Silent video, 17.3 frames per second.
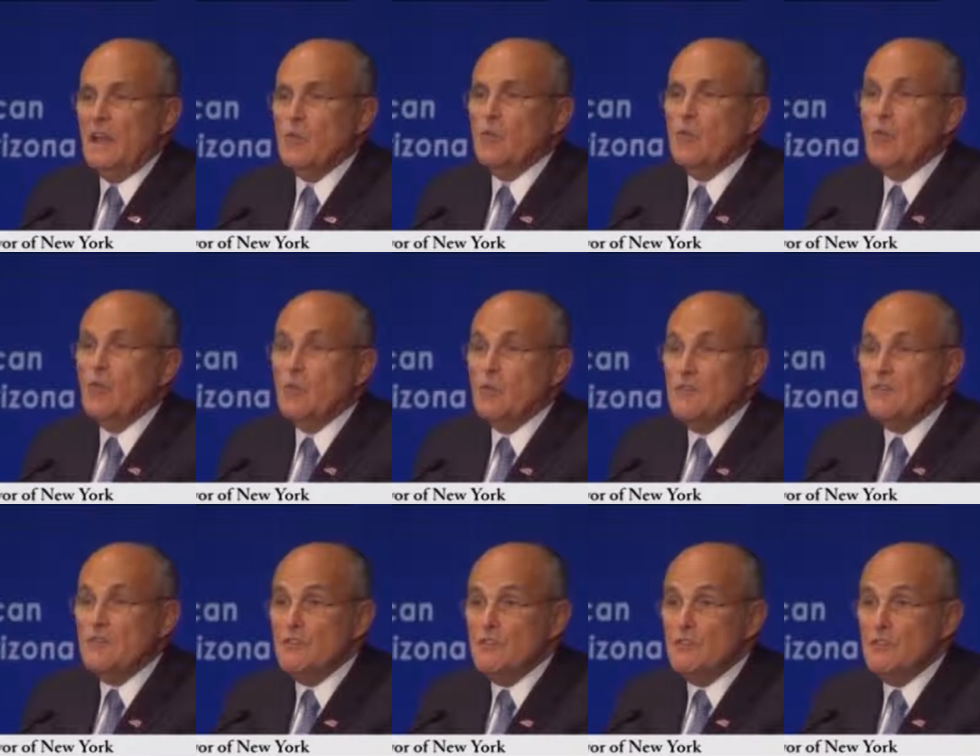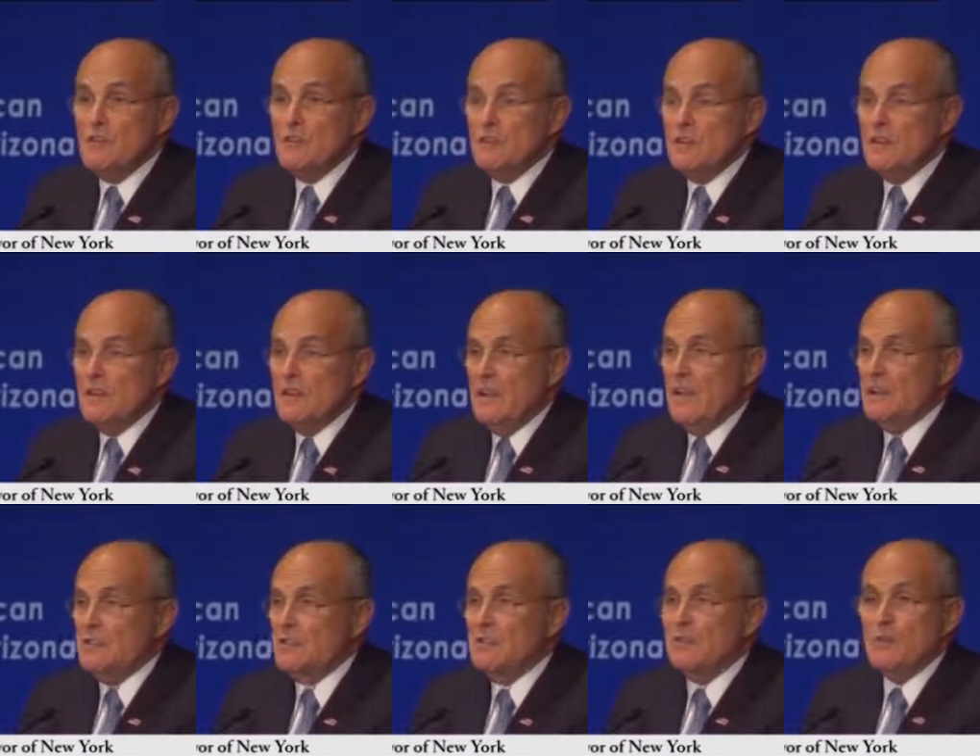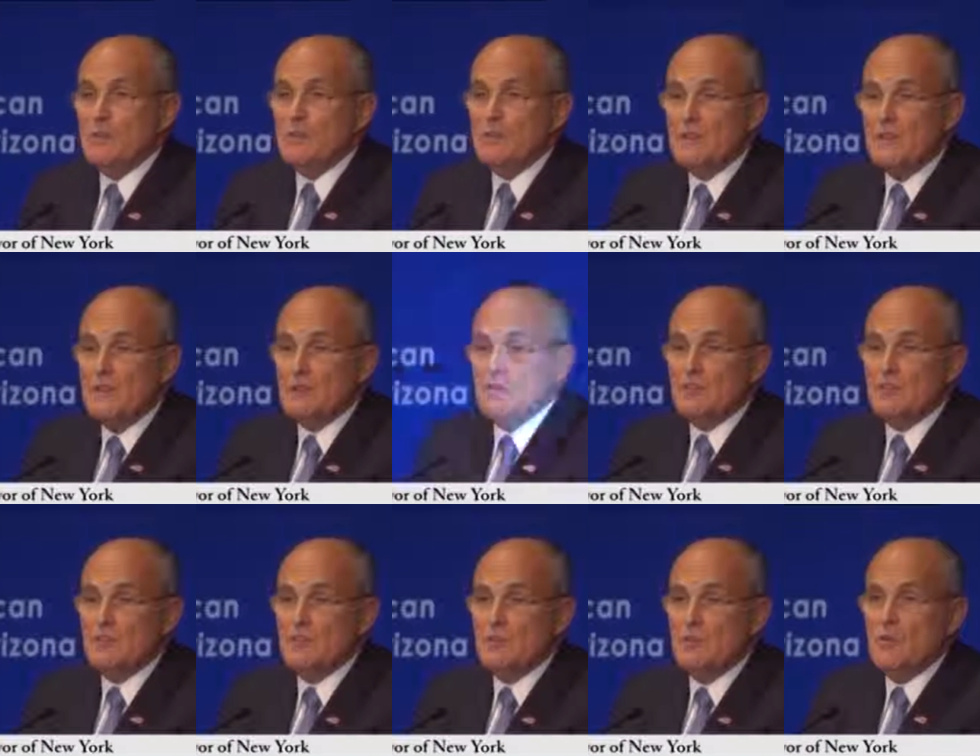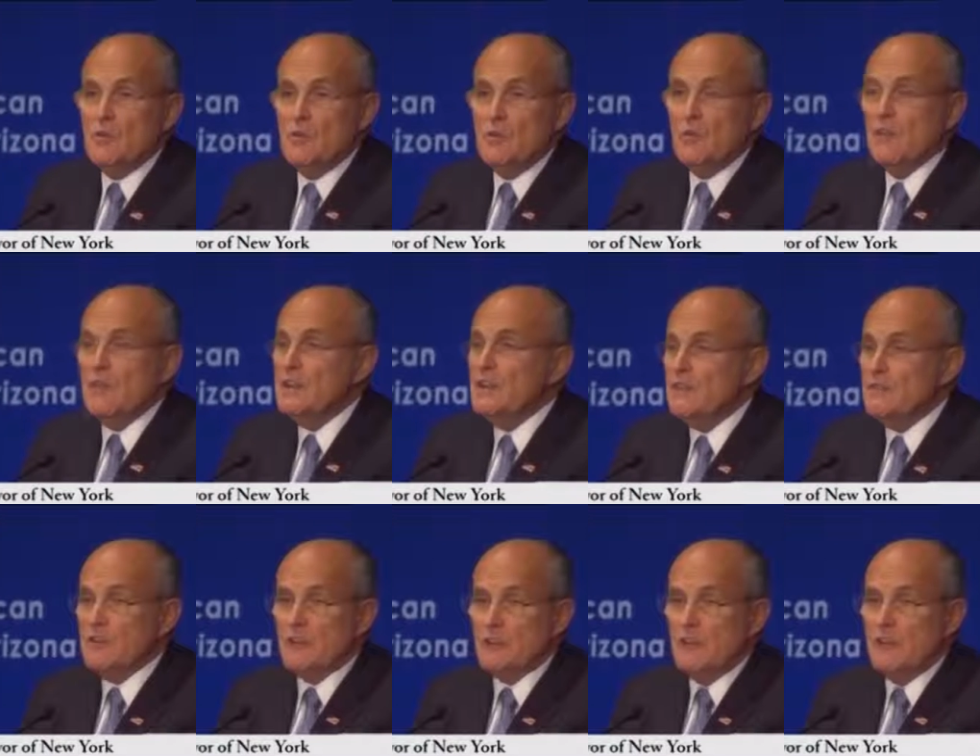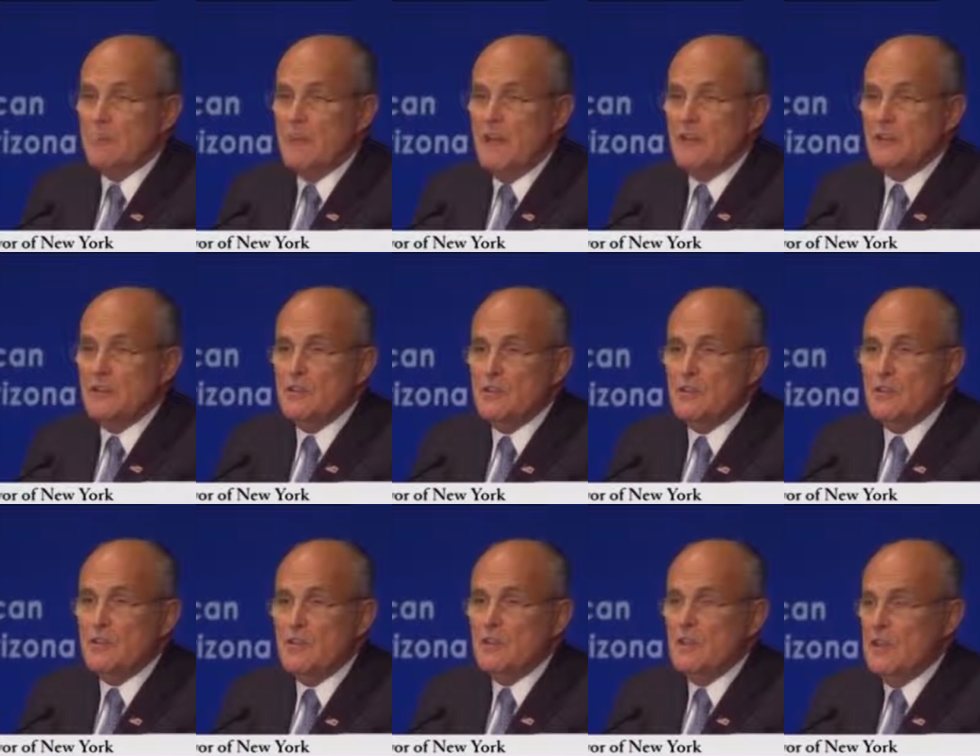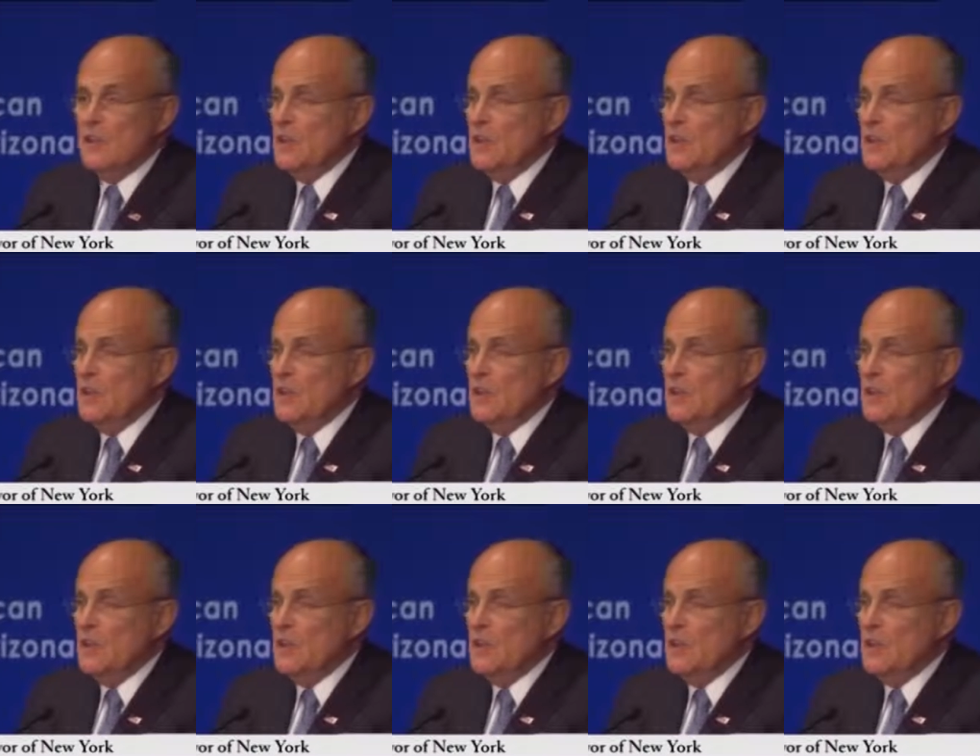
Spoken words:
And we are with you as if we were there with you. We are never going to abandon you.